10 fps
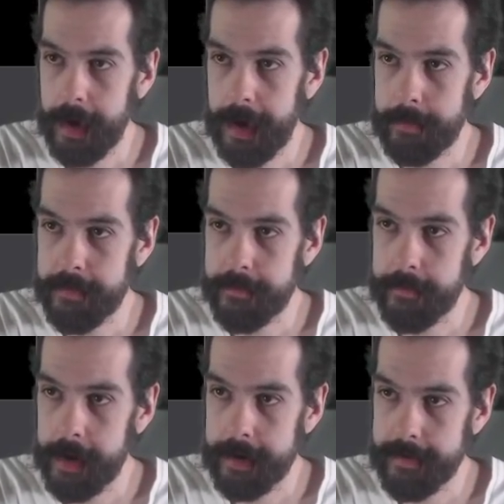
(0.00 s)

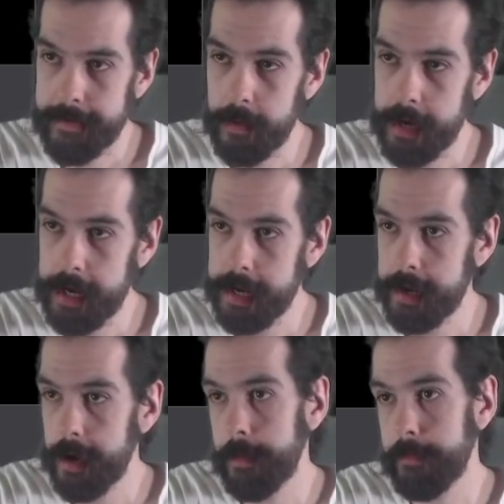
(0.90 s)
abstract void
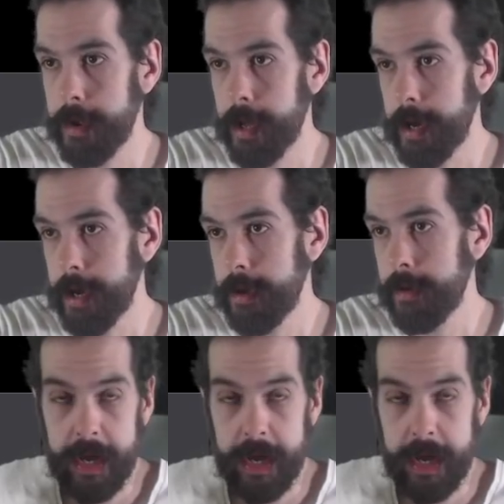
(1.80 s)
apply.